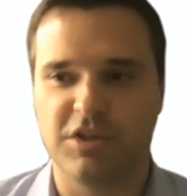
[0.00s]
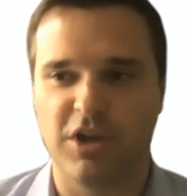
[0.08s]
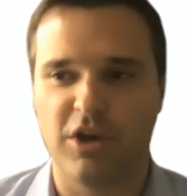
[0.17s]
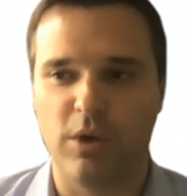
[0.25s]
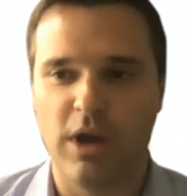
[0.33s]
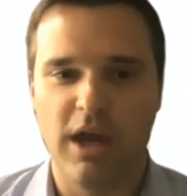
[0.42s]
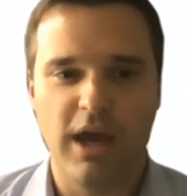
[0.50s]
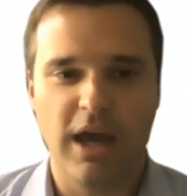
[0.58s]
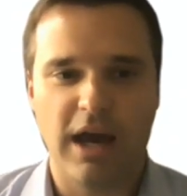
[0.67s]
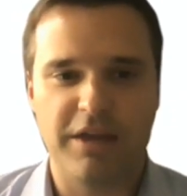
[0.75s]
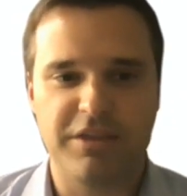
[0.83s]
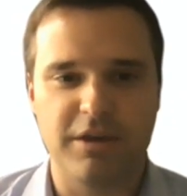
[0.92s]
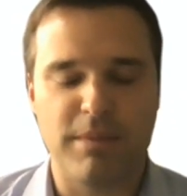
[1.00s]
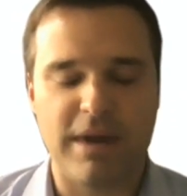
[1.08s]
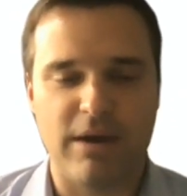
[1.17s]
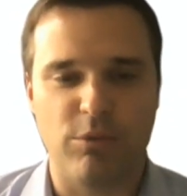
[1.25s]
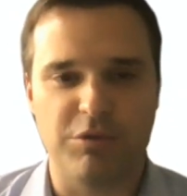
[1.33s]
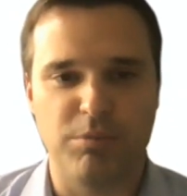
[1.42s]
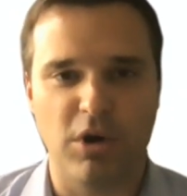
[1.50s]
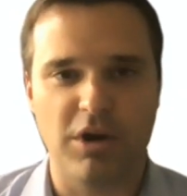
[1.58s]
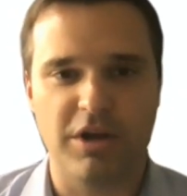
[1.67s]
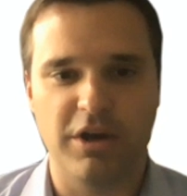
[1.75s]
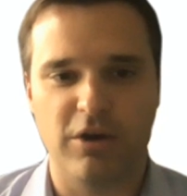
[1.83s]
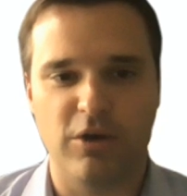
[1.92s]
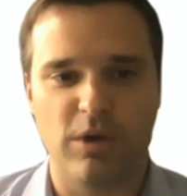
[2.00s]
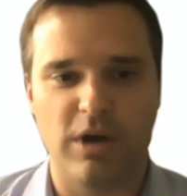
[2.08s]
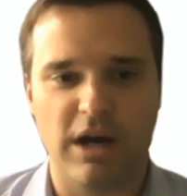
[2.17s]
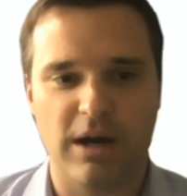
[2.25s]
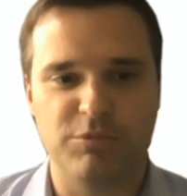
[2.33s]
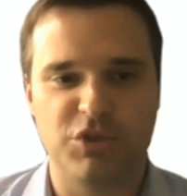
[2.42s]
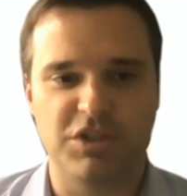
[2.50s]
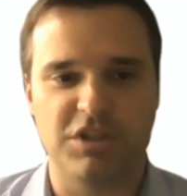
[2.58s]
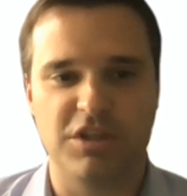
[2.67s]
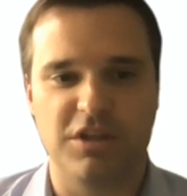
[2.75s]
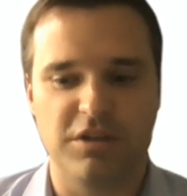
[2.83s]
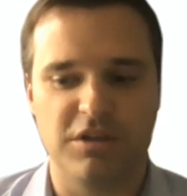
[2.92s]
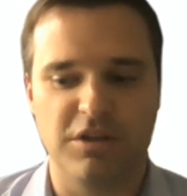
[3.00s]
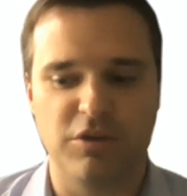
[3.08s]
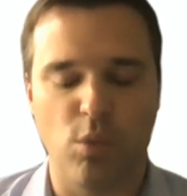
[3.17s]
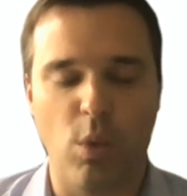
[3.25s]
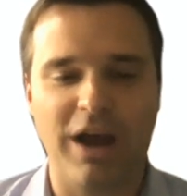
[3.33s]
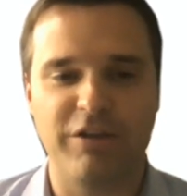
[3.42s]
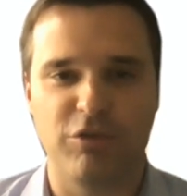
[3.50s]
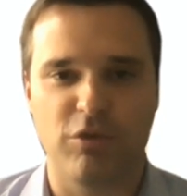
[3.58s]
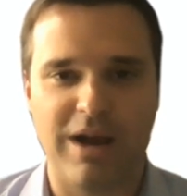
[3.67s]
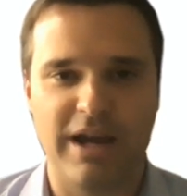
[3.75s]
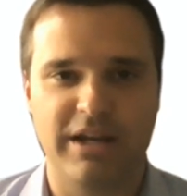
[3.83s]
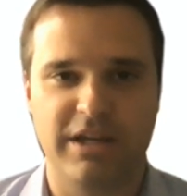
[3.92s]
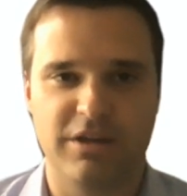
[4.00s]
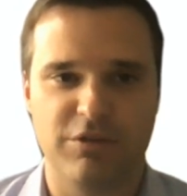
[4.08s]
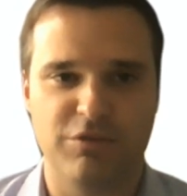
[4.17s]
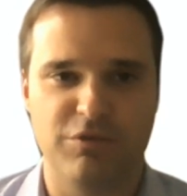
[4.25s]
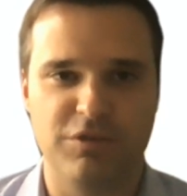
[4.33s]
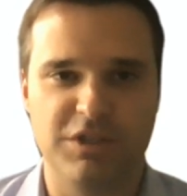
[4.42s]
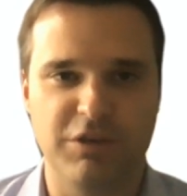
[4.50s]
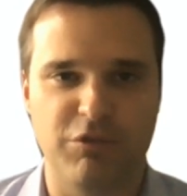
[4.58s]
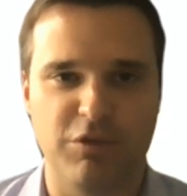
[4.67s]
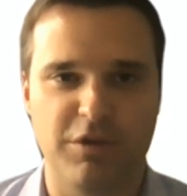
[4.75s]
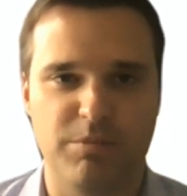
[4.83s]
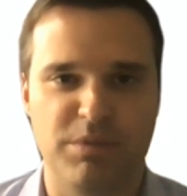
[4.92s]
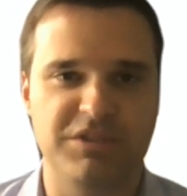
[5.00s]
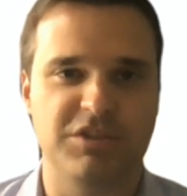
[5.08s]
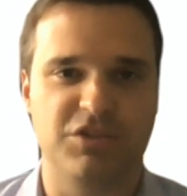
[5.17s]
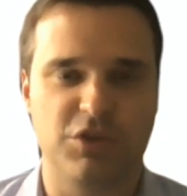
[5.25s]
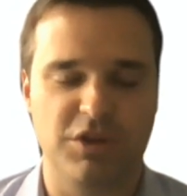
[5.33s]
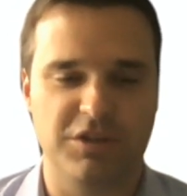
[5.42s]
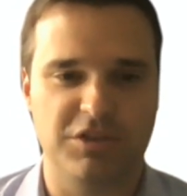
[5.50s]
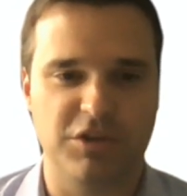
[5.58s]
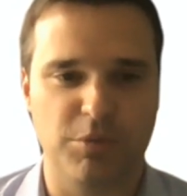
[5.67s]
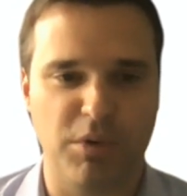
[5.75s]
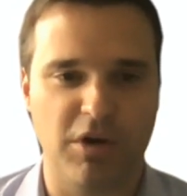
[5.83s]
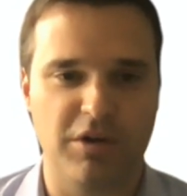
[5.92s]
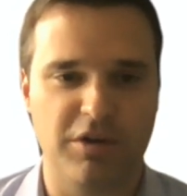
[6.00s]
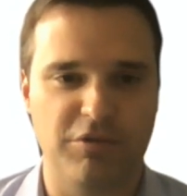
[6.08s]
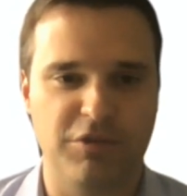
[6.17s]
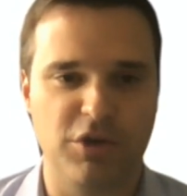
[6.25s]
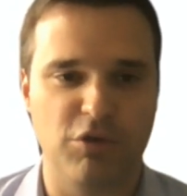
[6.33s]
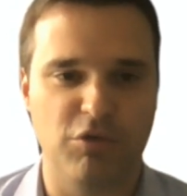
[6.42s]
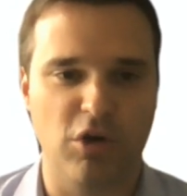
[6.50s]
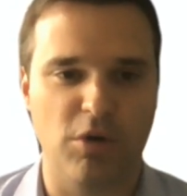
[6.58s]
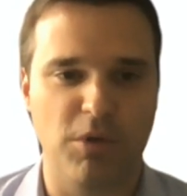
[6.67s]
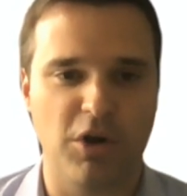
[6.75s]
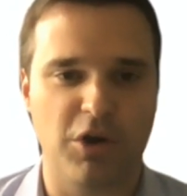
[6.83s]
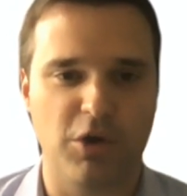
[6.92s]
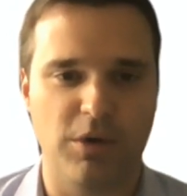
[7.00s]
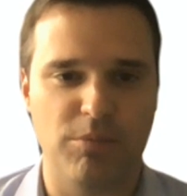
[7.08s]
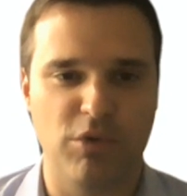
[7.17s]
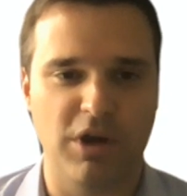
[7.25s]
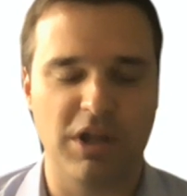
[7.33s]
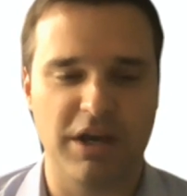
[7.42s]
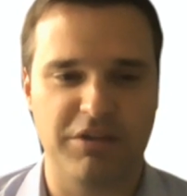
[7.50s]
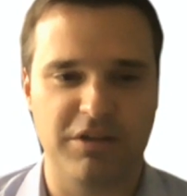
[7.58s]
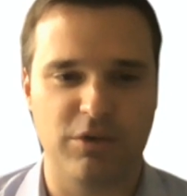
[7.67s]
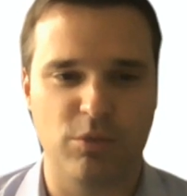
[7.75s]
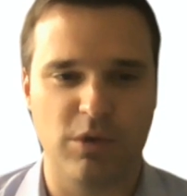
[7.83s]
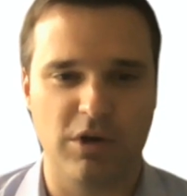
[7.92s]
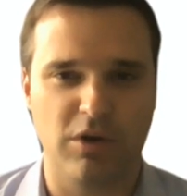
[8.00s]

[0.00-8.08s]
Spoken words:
So I think Matt with Marco, just the wide variety of different business units that are part of the overall Marco umbrella, I think